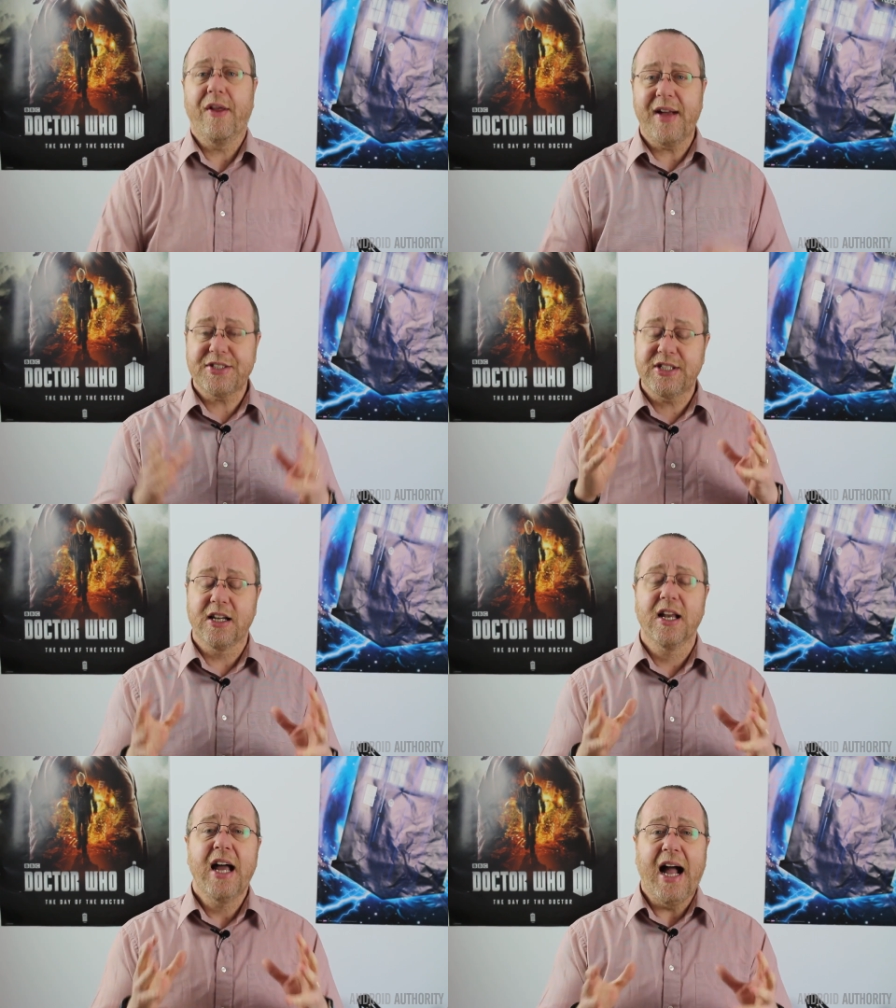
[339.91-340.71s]
Now, that's
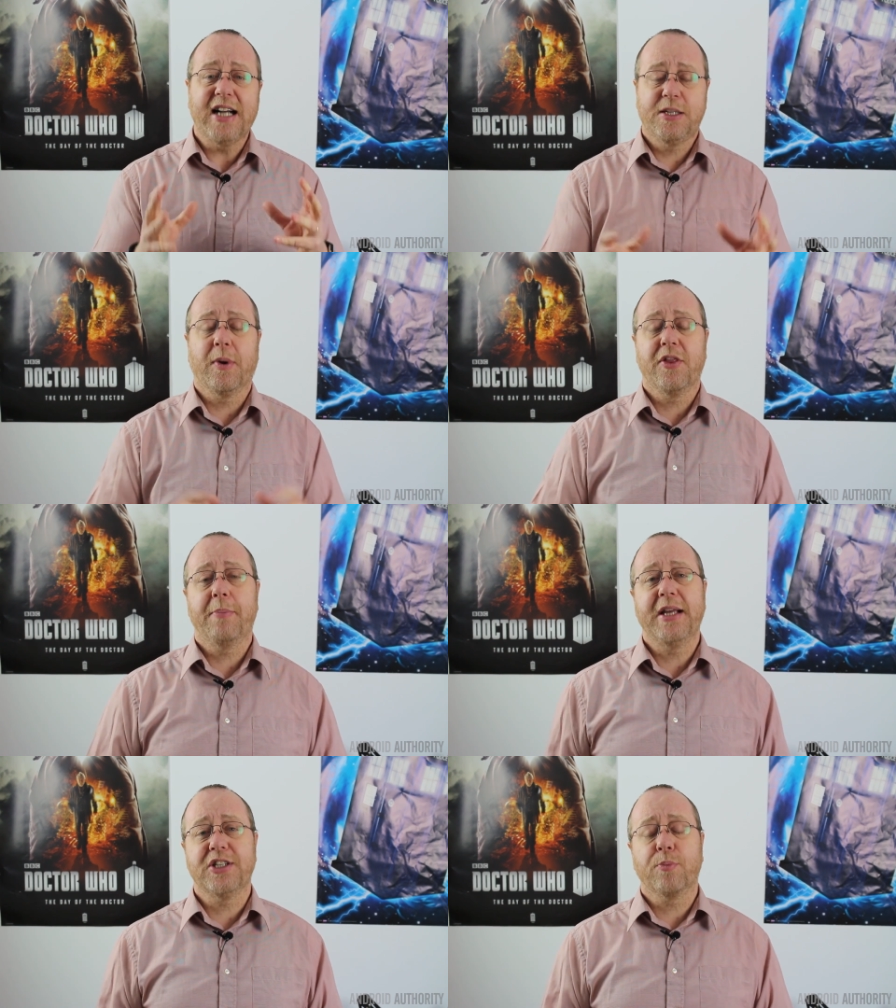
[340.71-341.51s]
still actually one of the
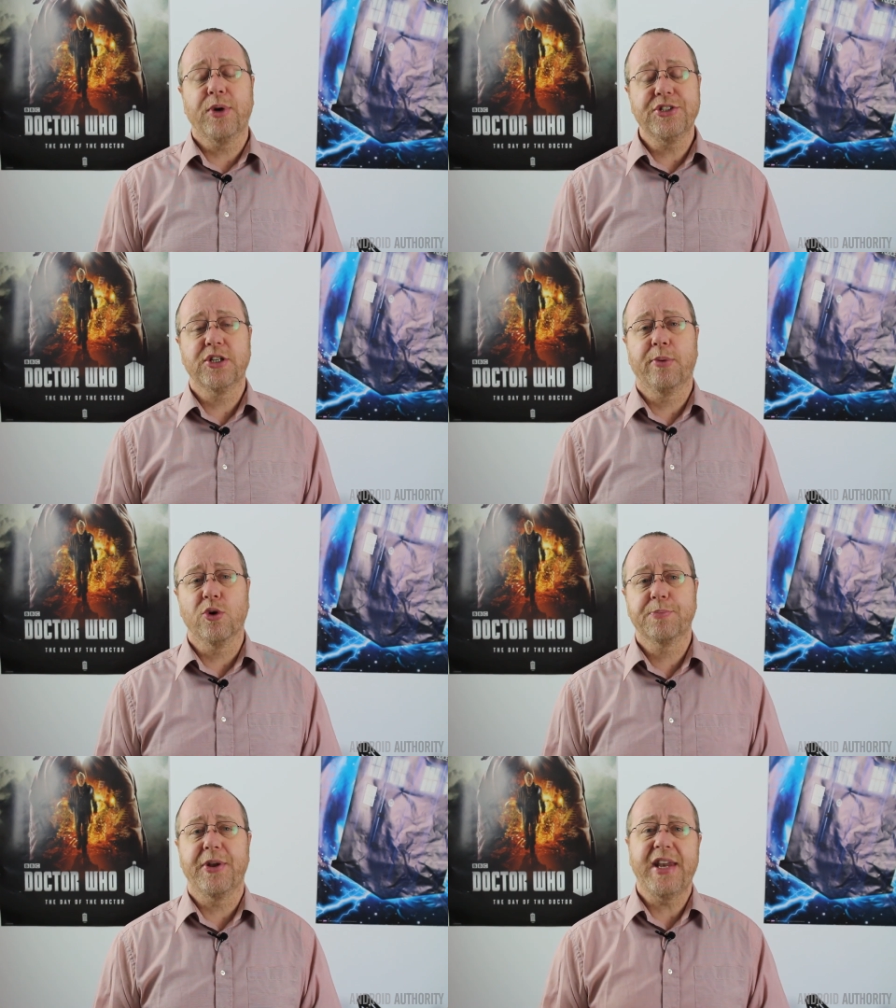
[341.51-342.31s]
basic
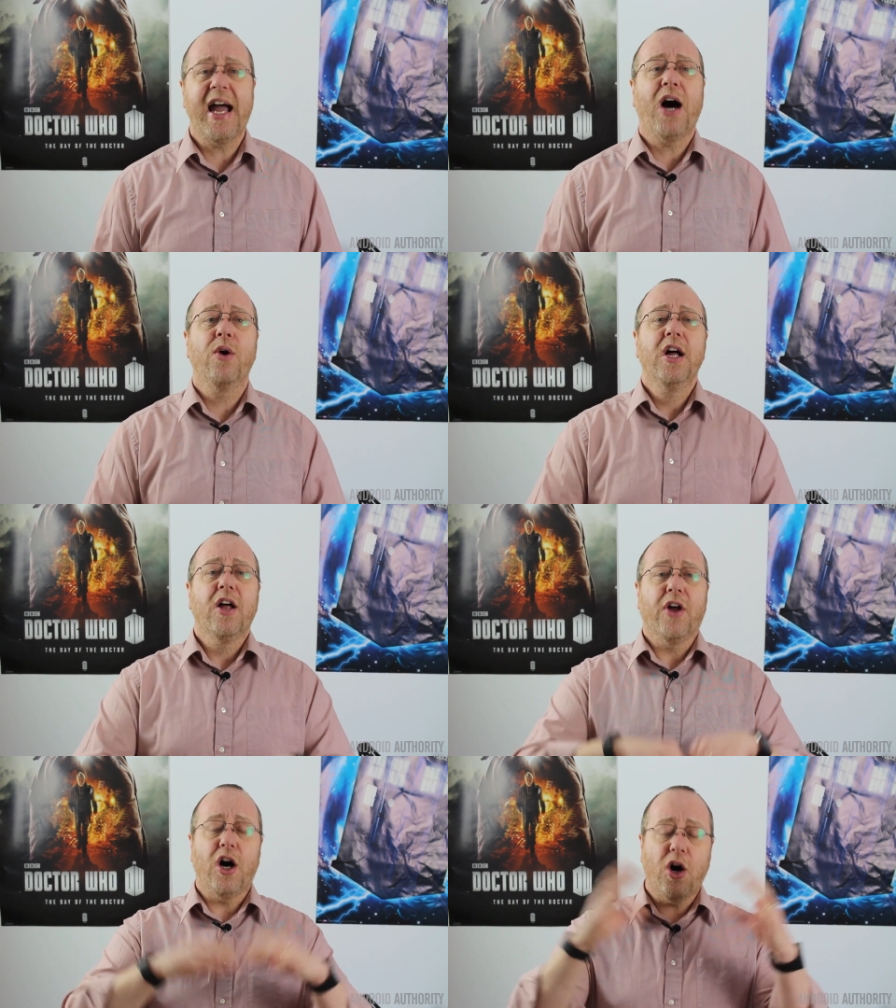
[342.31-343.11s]
principles, but now
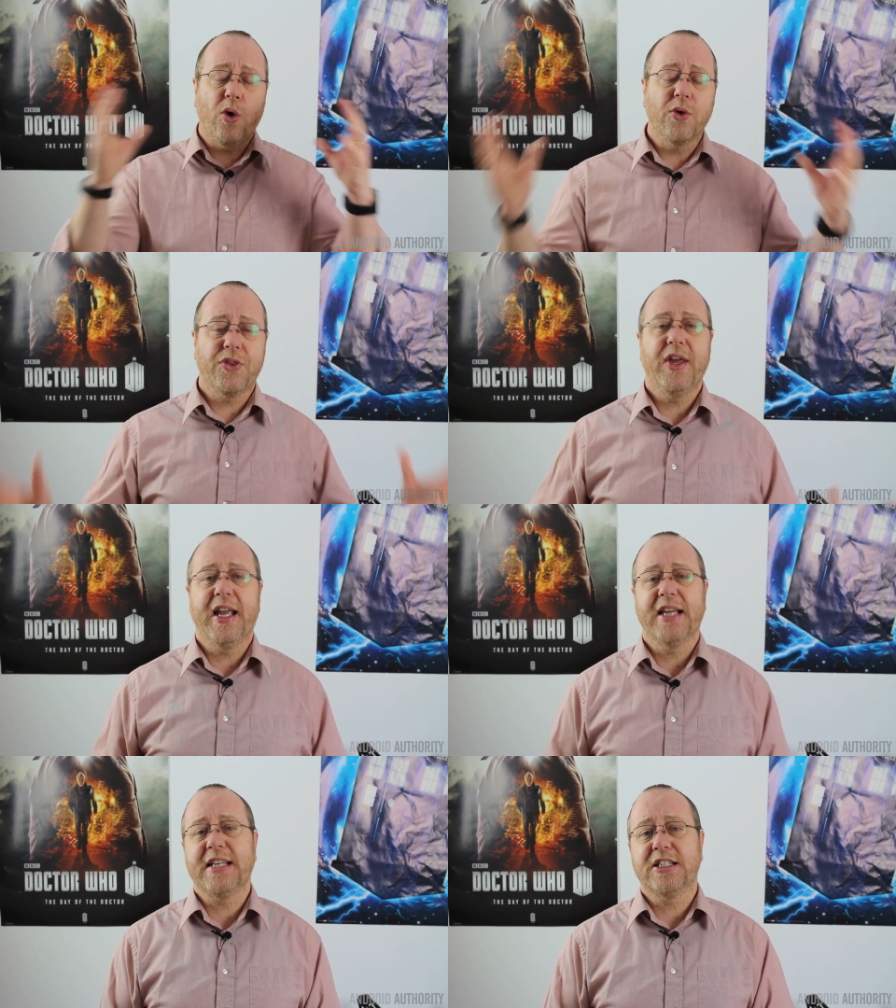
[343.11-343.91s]
the whole
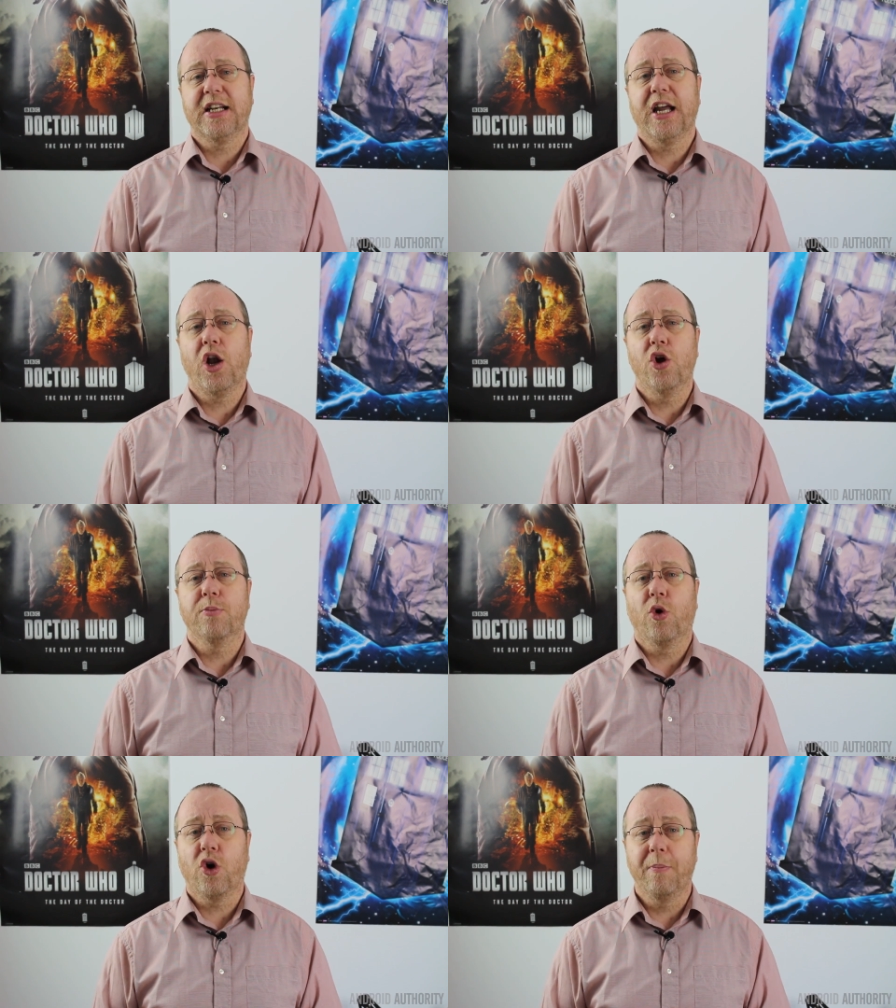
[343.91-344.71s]
thing is actually a load more